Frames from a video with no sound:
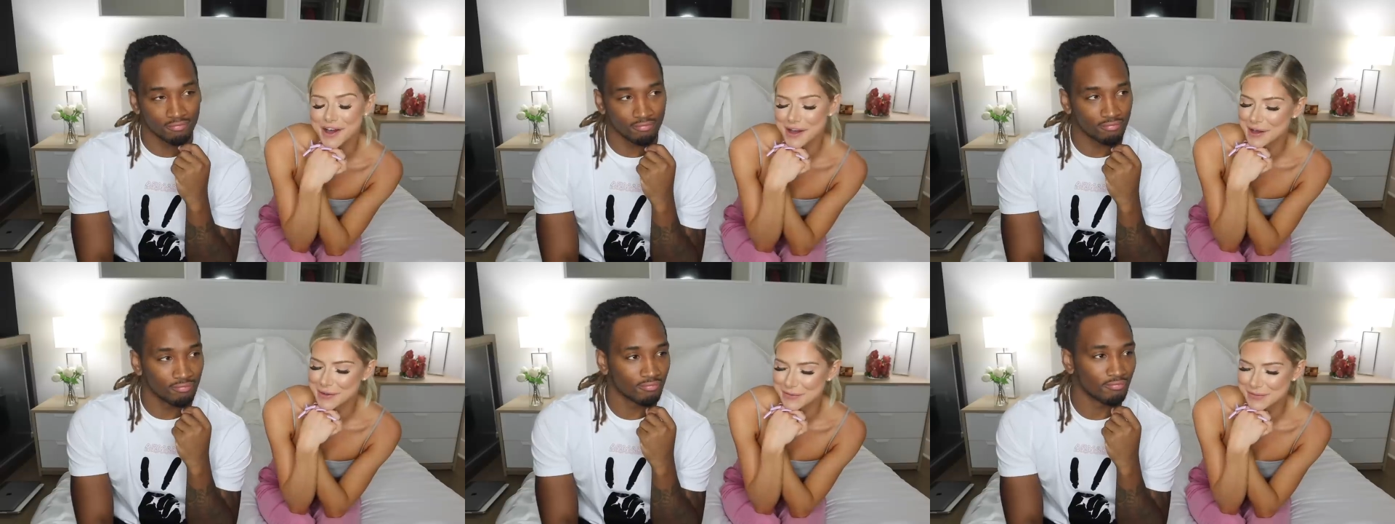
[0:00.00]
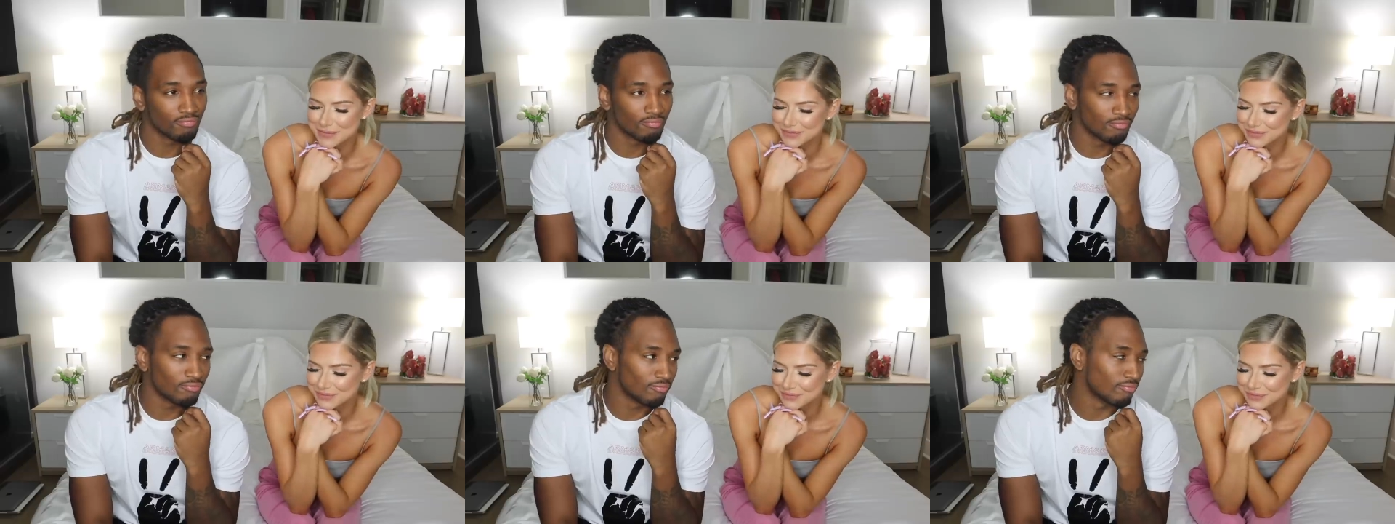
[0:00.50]

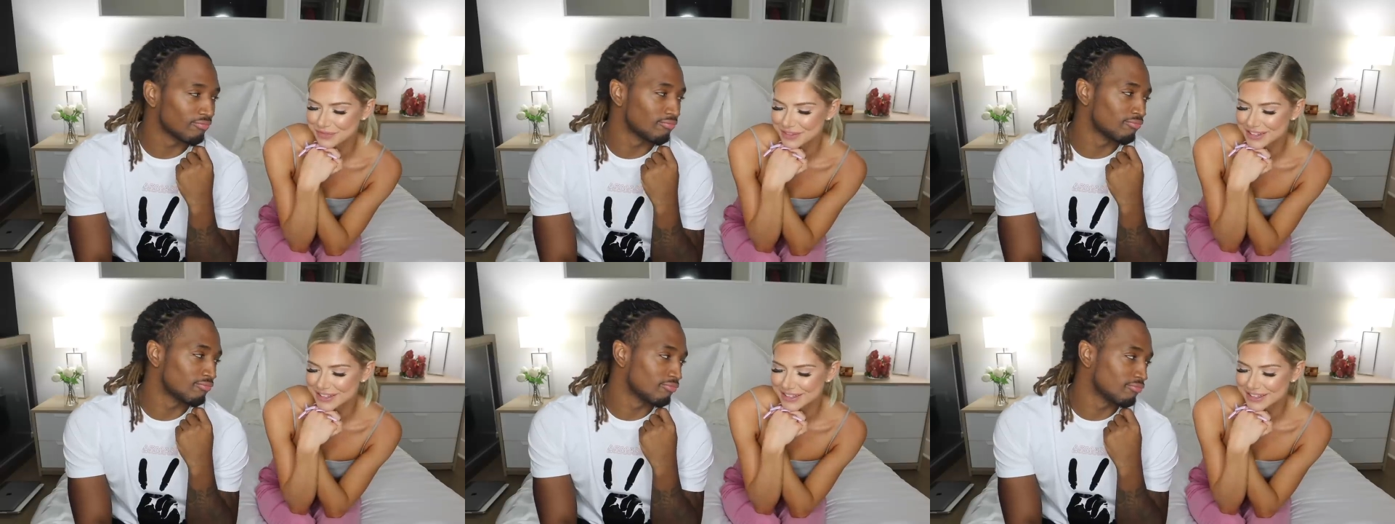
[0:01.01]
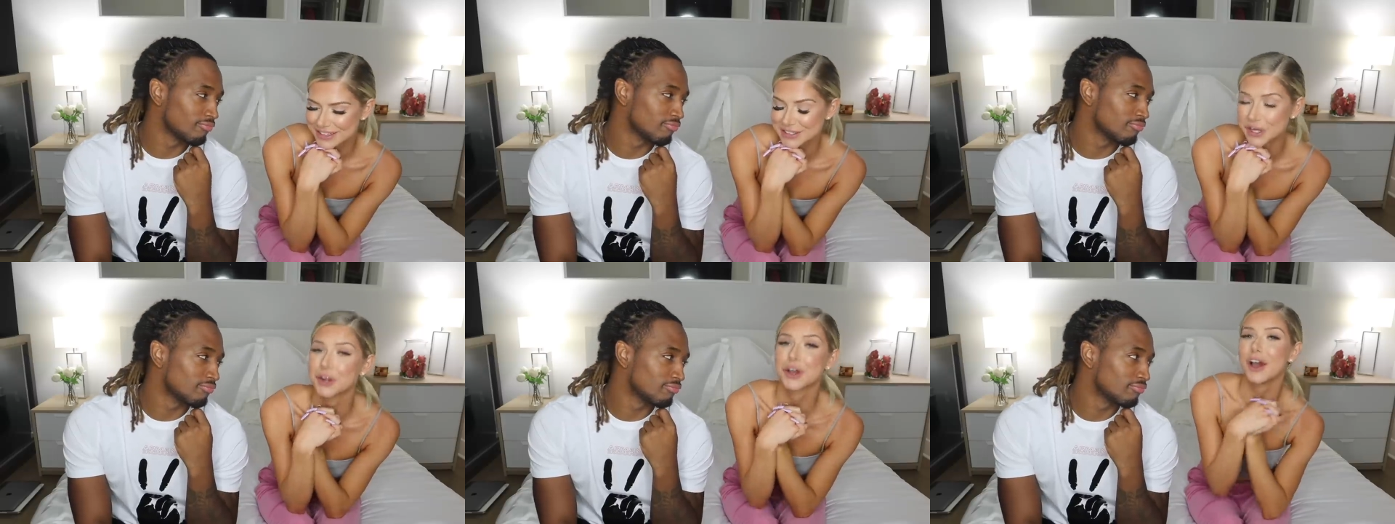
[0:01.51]
Speaker 1: Um, he
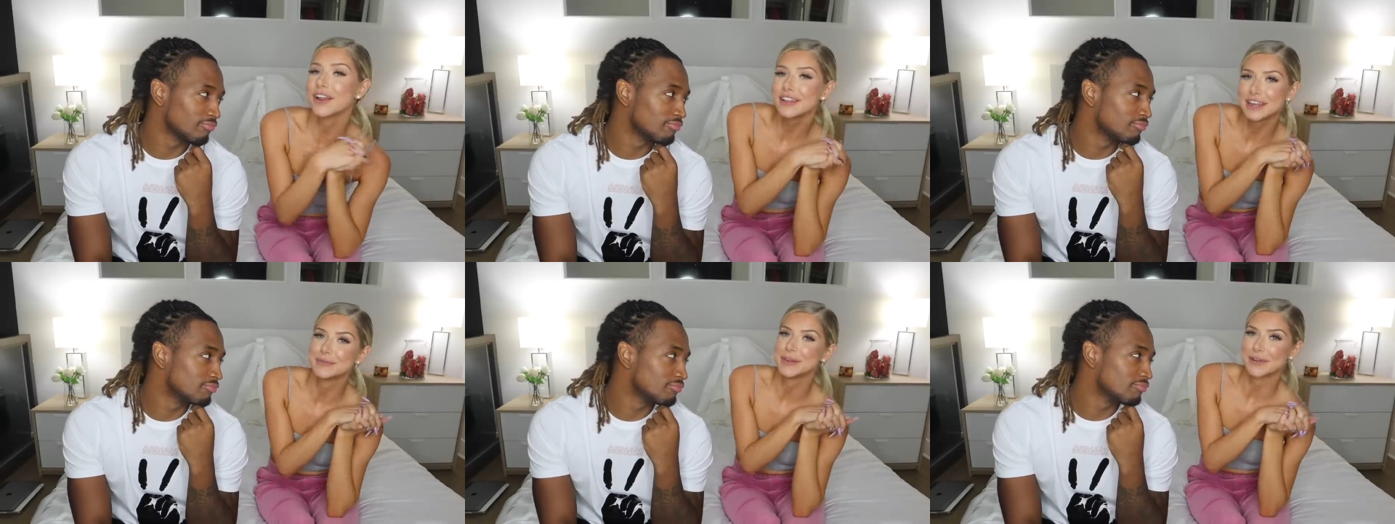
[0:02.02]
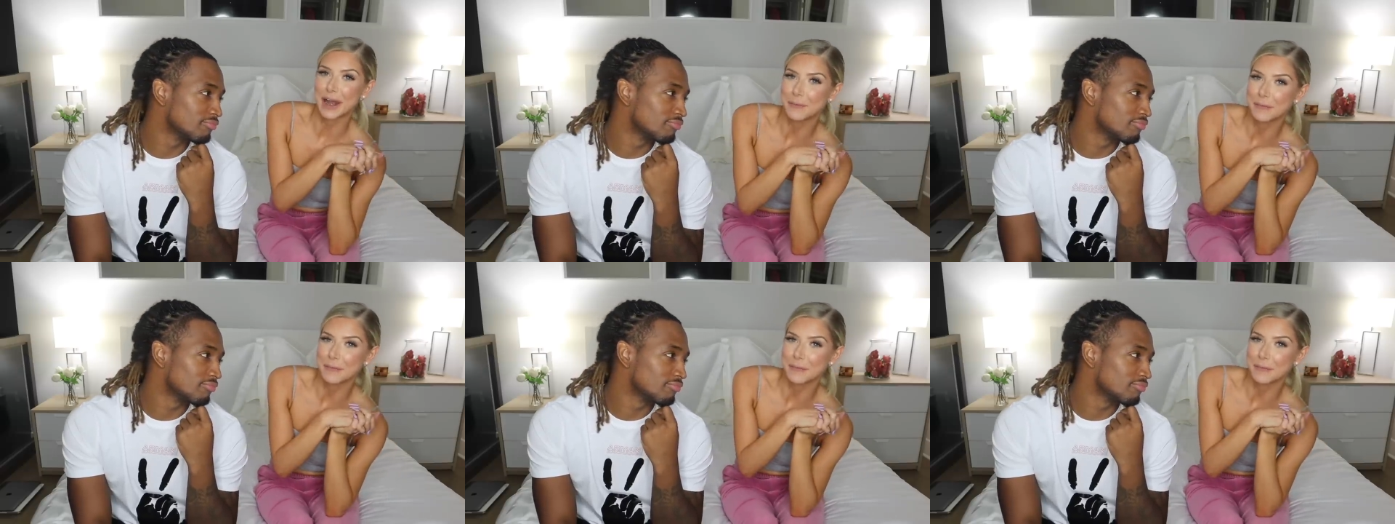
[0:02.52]
started cuddling me right